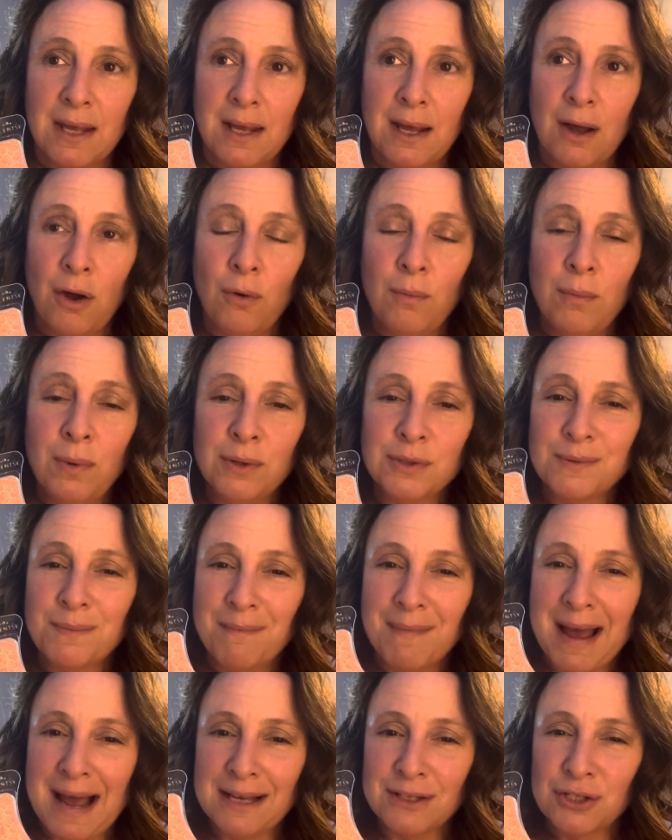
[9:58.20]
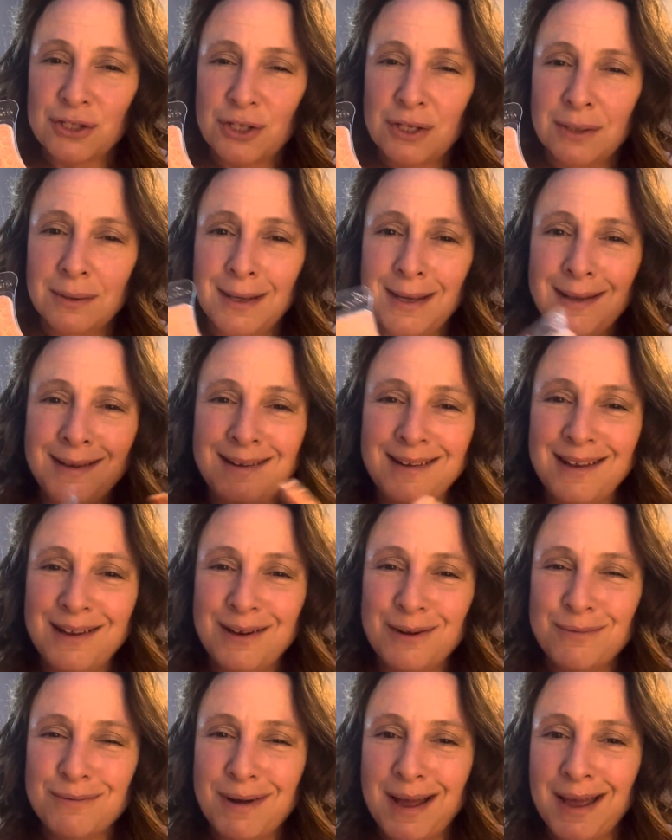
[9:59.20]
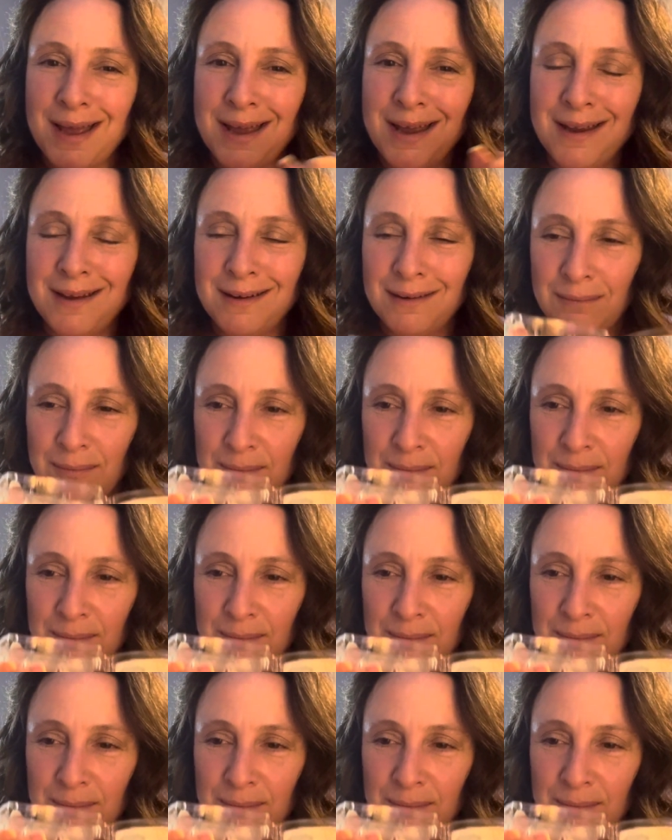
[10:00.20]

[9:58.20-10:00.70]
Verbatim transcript: almost masculine in a way,